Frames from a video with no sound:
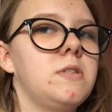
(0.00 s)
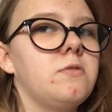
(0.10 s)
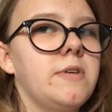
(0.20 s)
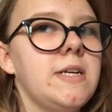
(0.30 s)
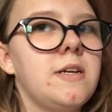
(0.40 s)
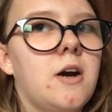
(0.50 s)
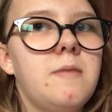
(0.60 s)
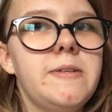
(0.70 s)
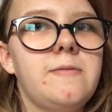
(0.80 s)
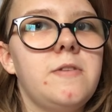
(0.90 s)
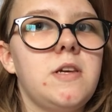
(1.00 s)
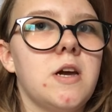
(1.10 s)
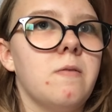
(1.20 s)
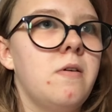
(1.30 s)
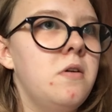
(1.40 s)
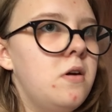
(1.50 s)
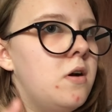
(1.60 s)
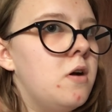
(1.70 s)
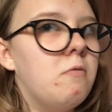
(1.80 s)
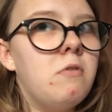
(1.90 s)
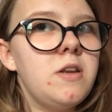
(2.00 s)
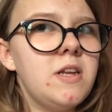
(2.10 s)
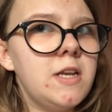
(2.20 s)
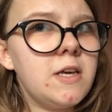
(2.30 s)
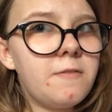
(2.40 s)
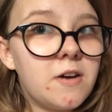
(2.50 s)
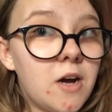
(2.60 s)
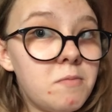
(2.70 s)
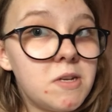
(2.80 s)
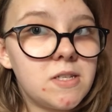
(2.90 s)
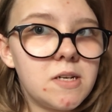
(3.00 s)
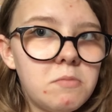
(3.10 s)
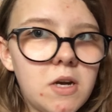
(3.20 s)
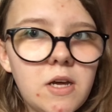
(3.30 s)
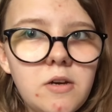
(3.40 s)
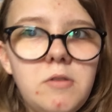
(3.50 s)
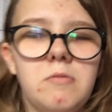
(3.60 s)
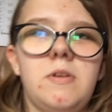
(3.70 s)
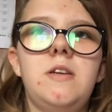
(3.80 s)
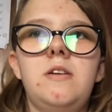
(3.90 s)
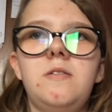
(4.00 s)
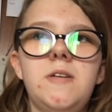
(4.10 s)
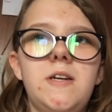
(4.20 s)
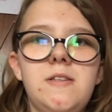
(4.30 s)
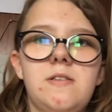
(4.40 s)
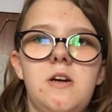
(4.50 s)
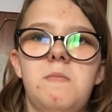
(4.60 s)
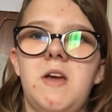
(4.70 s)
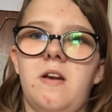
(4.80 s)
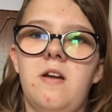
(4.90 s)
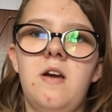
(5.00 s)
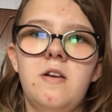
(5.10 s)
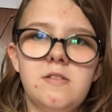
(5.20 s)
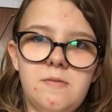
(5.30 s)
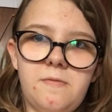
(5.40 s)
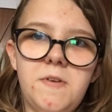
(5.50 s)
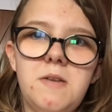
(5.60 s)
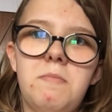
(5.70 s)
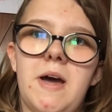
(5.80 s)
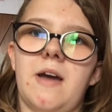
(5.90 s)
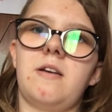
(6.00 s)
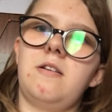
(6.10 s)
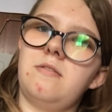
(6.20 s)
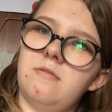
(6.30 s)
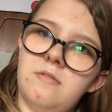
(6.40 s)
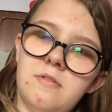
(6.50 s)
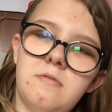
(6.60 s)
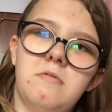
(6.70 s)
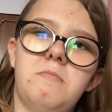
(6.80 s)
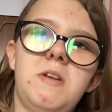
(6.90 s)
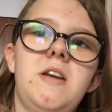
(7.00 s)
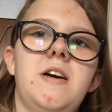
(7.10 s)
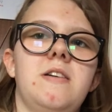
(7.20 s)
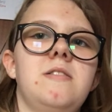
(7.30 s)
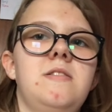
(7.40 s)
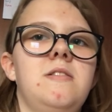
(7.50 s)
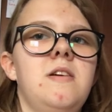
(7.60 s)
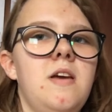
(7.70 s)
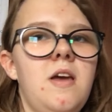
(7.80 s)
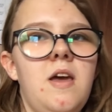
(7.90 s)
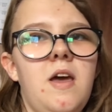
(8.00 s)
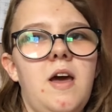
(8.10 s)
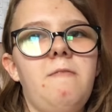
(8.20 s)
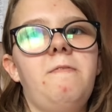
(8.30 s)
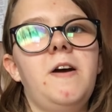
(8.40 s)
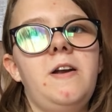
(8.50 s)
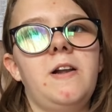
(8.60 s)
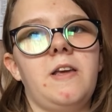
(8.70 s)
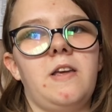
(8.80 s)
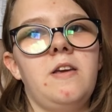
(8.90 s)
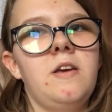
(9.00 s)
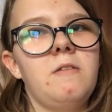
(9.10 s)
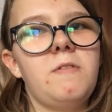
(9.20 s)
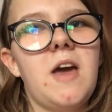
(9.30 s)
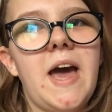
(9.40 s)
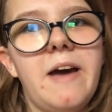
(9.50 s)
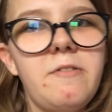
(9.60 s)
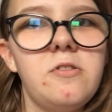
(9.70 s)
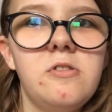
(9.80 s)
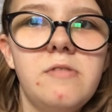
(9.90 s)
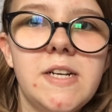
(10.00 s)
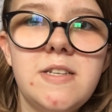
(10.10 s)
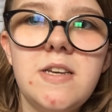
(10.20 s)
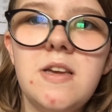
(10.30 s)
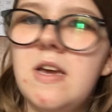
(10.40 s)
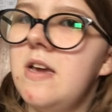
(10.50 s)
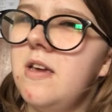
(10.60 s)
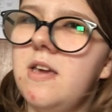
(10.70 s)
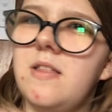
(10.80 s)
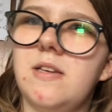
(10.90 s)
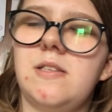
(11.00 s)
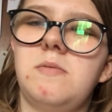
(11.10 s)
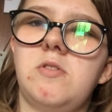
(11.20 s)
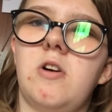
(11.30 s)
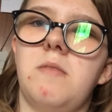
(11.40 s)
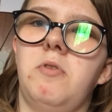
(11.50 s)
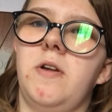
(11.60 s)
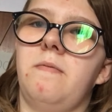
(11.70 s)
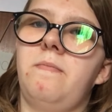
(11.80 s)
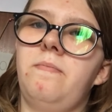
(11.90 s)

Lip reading: It's a reading comments video. Why don't you leave a comment down below? You know, a nice comment. Some feedback would be nice. And finally, if you haven't already, hit that subscribe button.